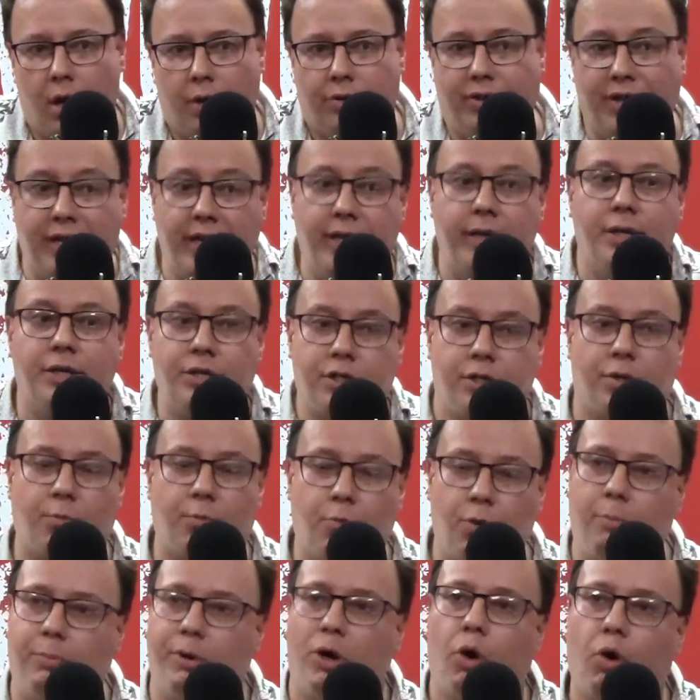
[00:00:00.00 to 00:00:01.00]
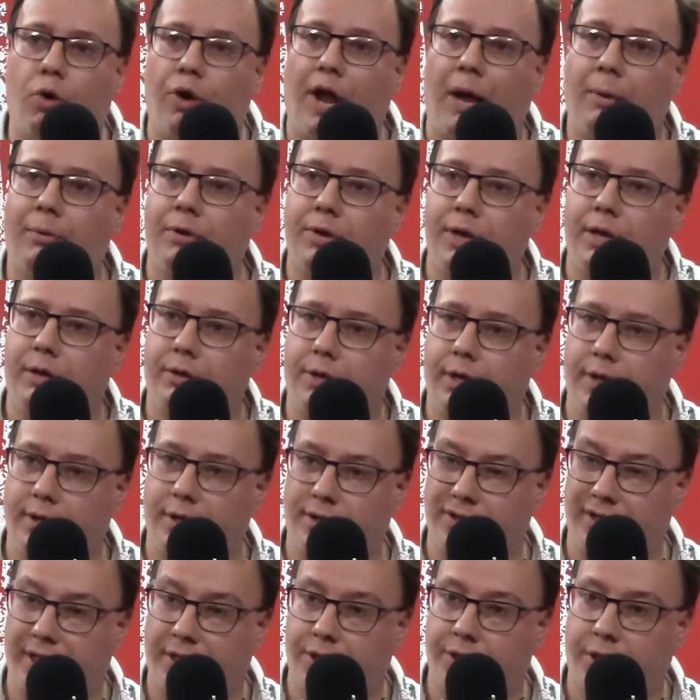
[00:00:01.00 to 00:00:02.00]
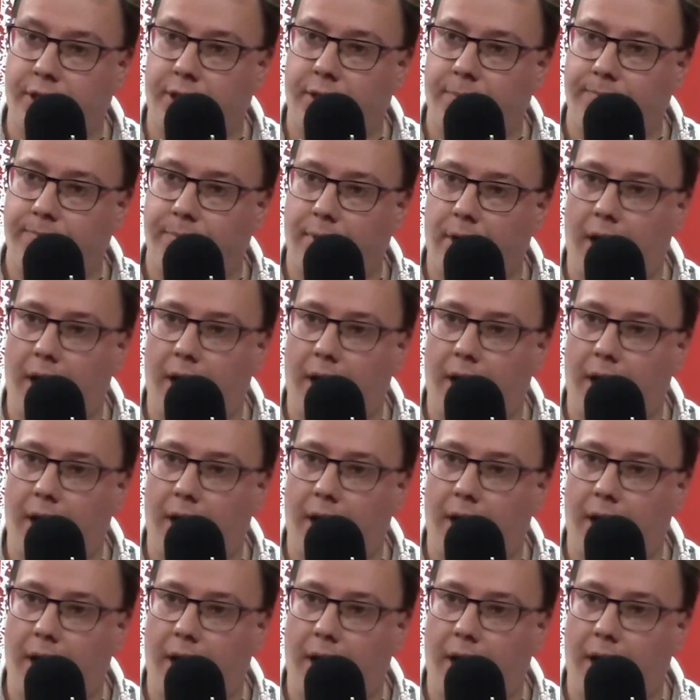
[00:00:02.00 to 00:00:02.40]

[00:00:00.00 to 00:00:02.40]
these will be all right with 0-0 at 60.